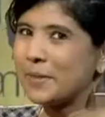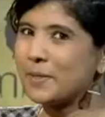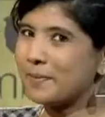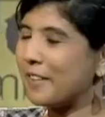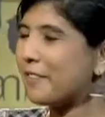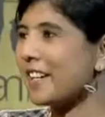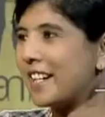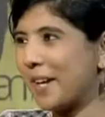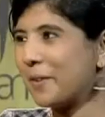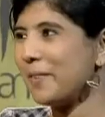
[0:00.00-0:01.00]
was my
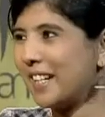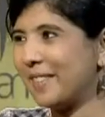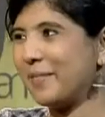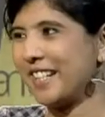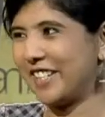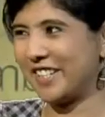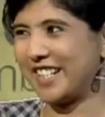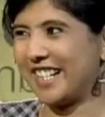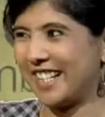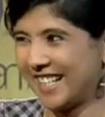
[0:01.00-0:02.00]
friend, I would be a little bit
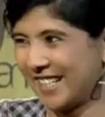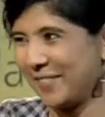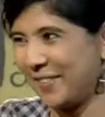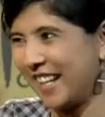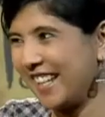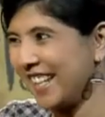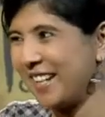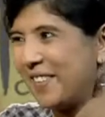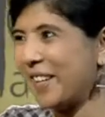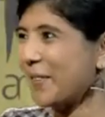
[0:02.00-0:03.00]
irritated by that.
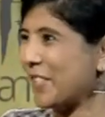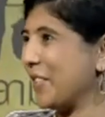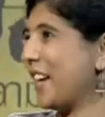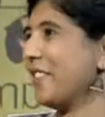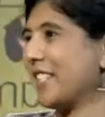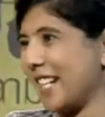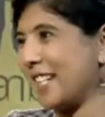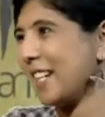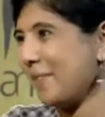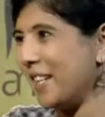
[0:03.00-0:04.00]
I'm like, what do you have to
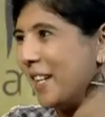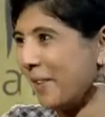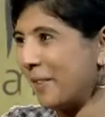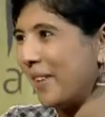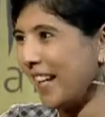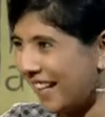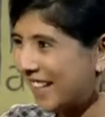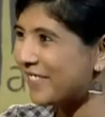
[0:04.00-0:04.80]
tell me about my life?